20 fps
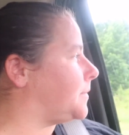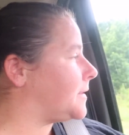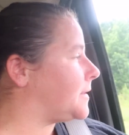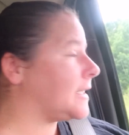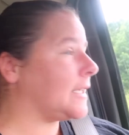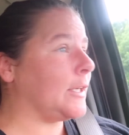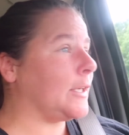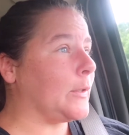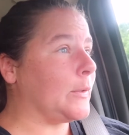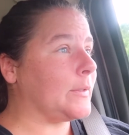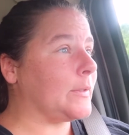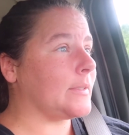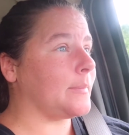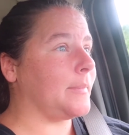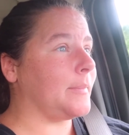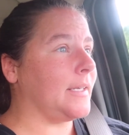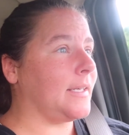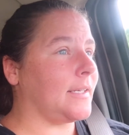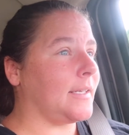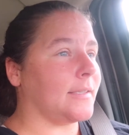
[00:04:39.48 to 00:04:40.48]
excuse
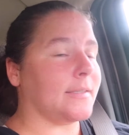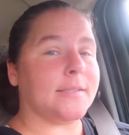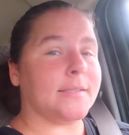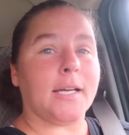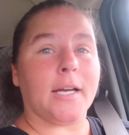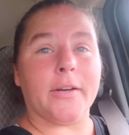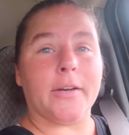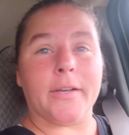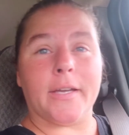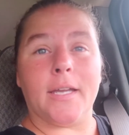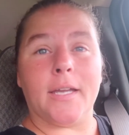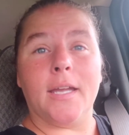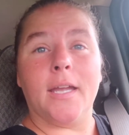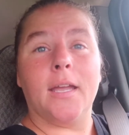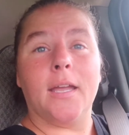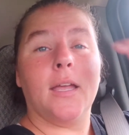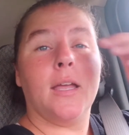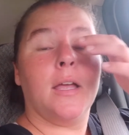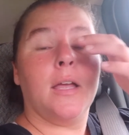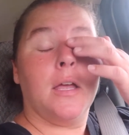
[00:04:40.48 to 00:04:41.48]
me, sorry.
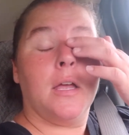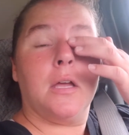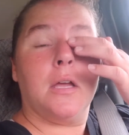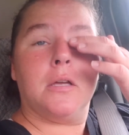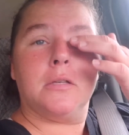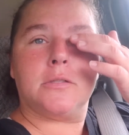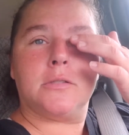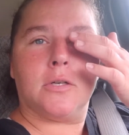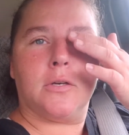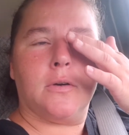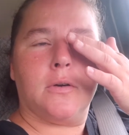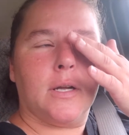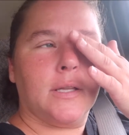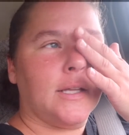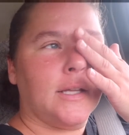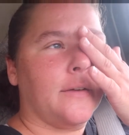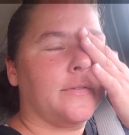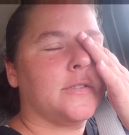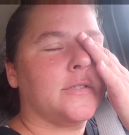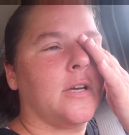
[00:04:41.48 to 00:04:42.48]
So I
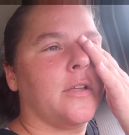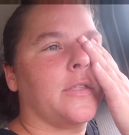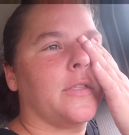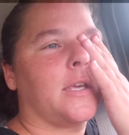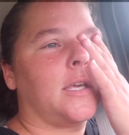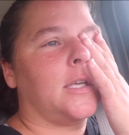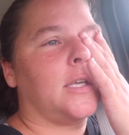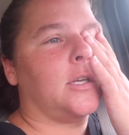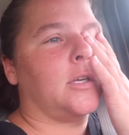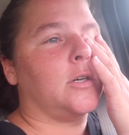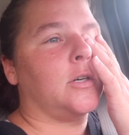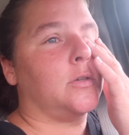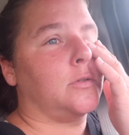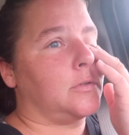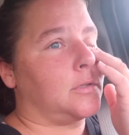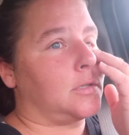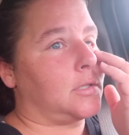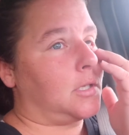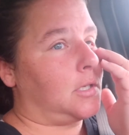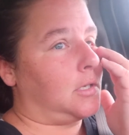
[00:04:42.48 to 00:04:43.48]
left all the
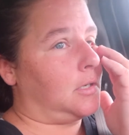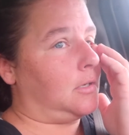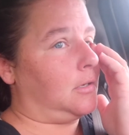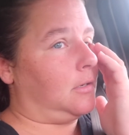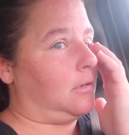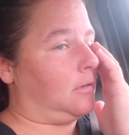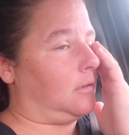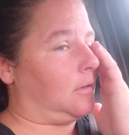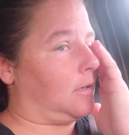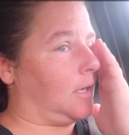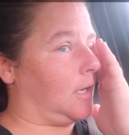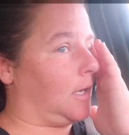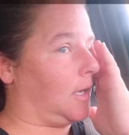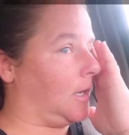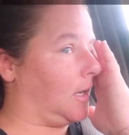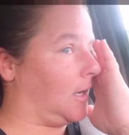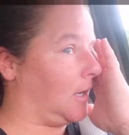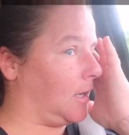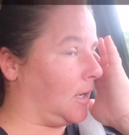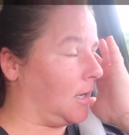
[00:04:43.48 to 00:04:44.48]
kiddos
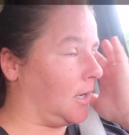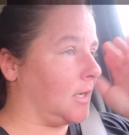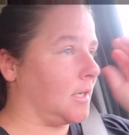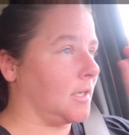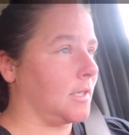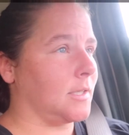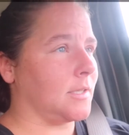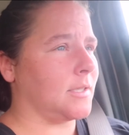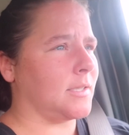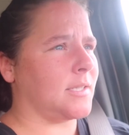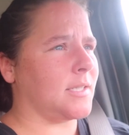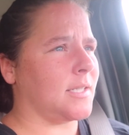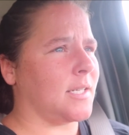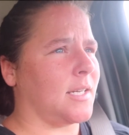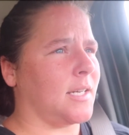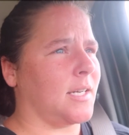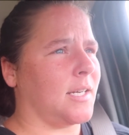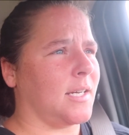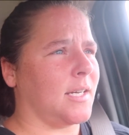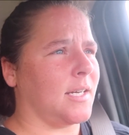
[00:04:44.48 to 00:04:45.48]
and
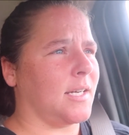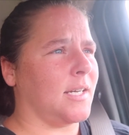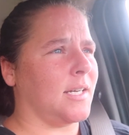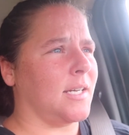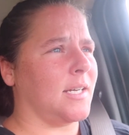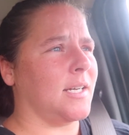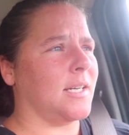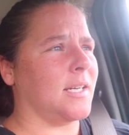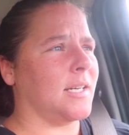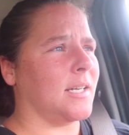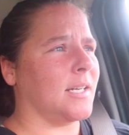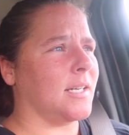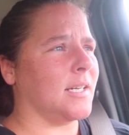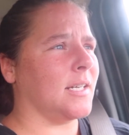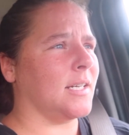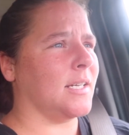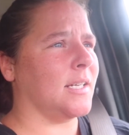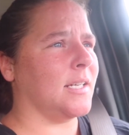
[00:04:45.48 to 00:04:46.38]
uh,